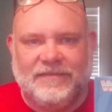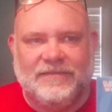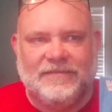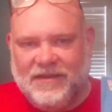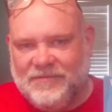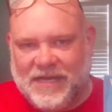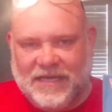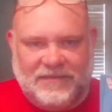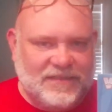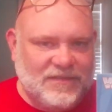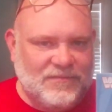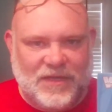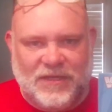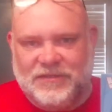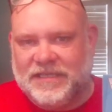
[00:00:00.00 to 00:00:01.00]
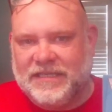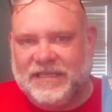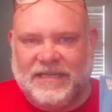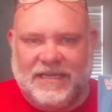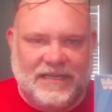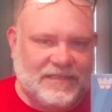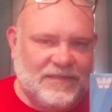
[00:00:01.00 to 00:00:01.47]
come out to the
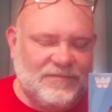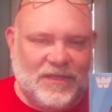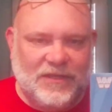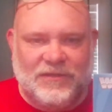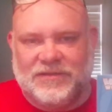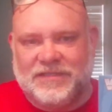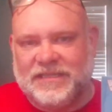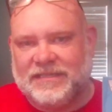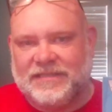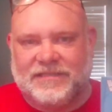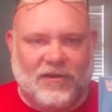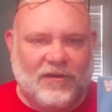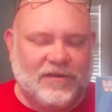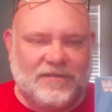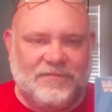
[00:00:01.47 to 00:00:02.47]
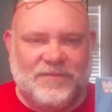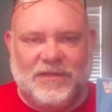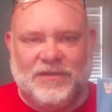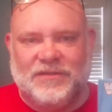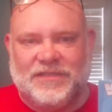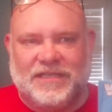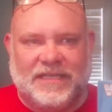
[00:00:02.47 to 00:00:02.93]
music, cut the music, start the
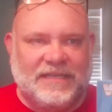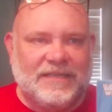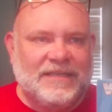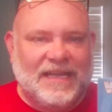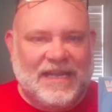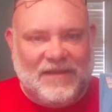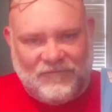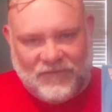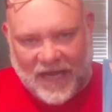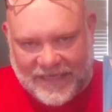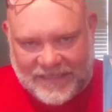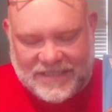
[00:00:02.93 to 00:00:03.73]
music. He